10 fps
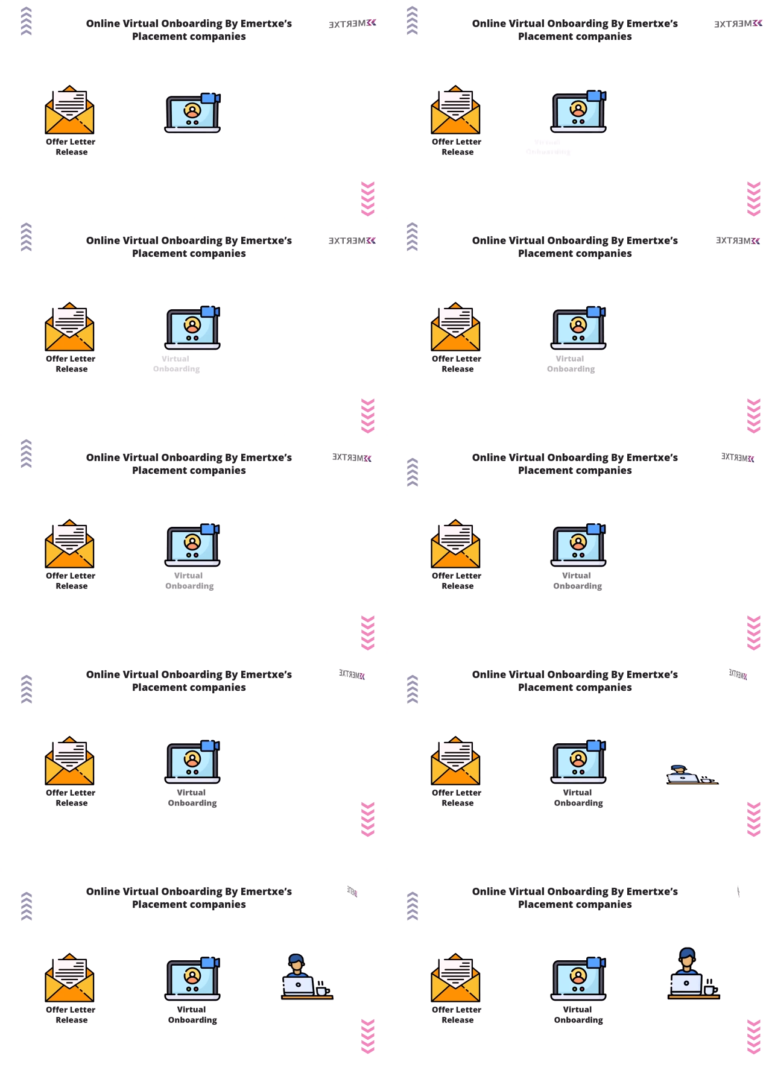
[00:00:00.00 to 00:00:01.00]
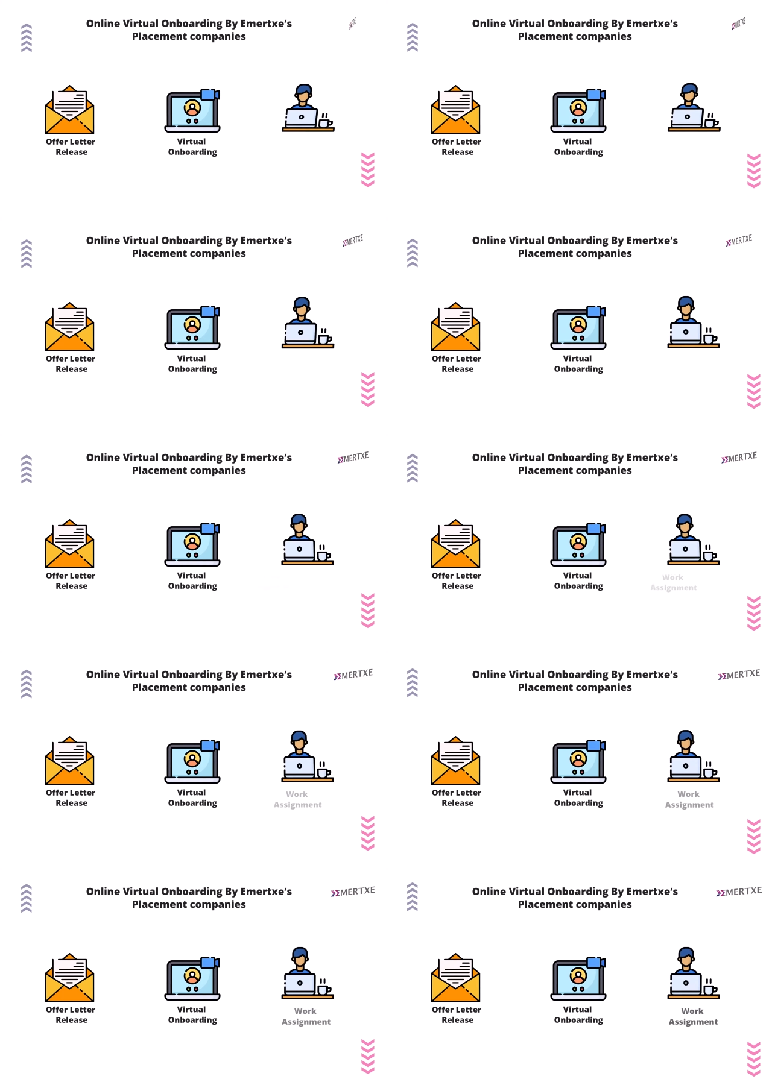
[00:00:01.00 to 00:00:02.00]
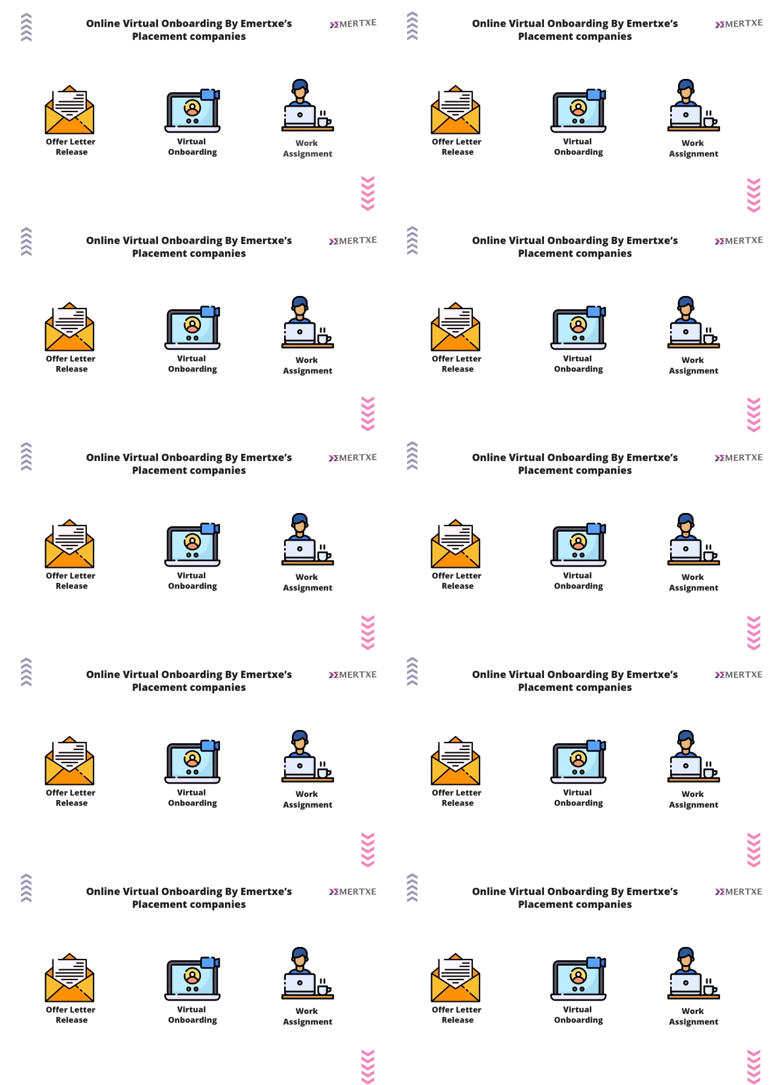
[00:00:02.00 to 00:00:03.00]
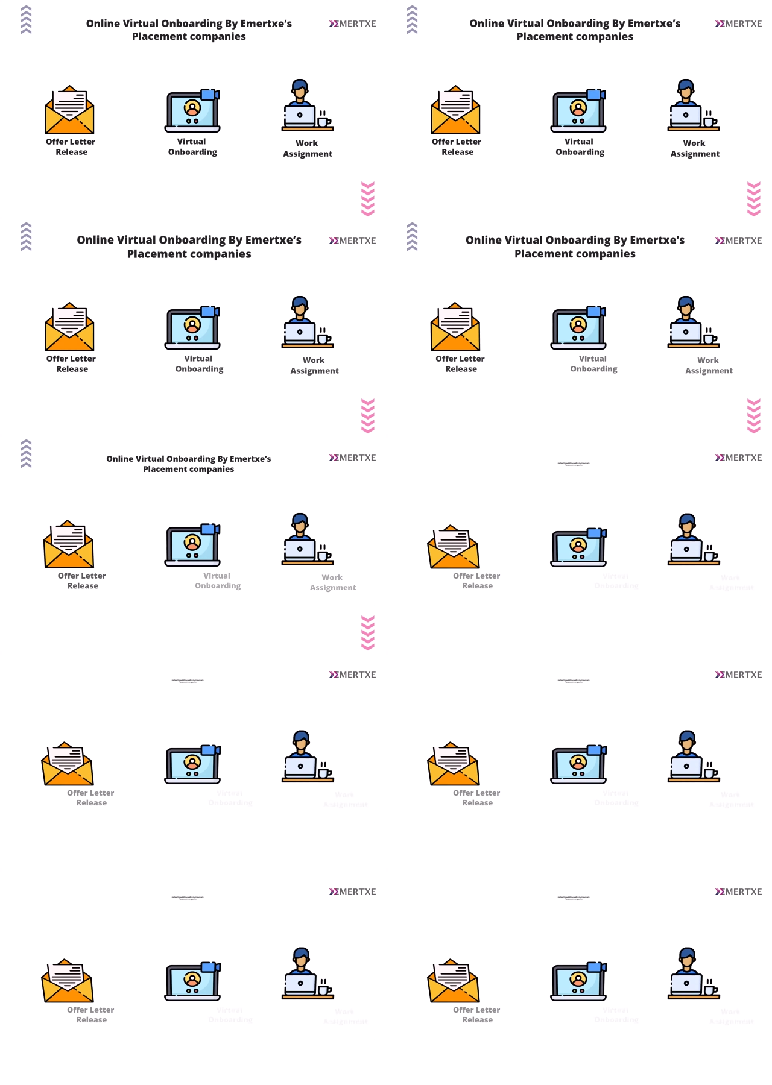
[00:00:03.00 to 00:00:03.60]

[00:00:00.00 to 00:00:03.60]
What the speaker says: [unreadable: no face in view]